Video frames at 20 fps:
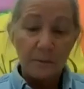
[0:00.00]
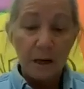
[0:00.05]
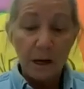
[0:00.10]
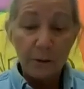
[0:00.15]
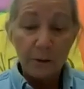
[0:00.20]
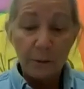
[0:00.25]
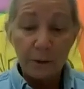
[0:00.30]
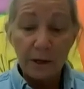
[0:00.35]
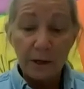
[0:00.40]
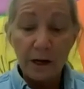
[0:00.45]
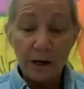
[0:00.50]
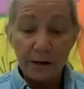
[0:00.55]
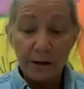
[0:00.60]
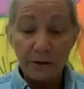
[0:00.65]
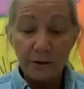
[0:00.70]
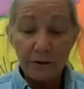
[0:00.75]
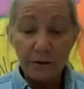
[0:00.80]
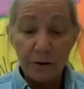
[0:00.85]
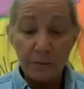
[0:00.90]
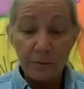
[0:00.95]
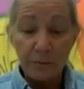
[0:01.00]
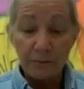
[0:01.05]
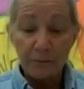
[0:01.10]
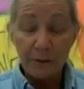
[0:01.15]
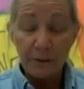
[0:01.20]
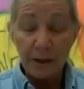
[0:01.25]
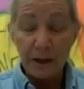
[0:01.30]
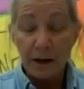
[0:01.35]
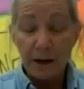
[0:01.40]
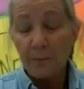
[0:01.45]
I would have gotten in trouble for
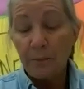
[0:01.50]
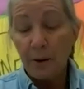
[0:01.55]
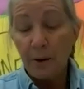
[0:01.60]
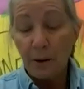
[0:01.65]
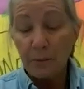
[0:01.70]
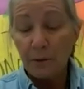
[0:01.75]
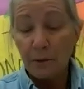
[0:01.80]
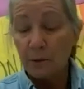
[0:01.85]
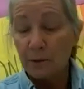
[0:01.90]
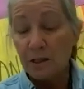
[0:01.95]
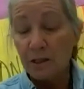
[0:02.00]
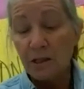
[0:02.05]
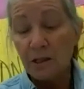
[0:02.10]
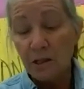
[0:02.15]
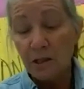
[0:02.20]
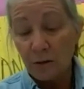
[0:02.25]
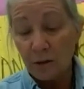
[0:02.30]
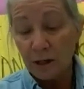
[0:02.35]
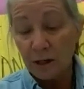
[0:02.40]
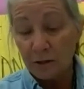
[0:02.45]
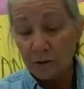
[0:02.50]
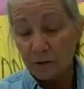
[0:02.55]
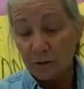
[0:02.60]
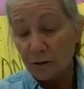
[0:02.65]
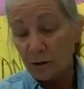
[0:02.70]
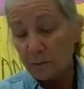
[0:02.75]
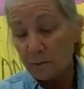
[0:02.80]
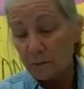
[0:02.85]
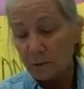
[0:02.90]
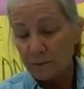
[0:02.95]
that. I probably would still get in
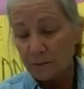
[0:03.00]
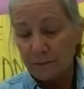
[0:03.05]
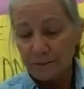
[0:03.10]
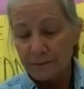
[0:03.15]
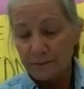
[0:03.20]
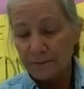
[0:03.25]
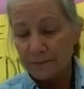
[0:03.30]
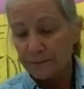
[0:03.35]
trouble.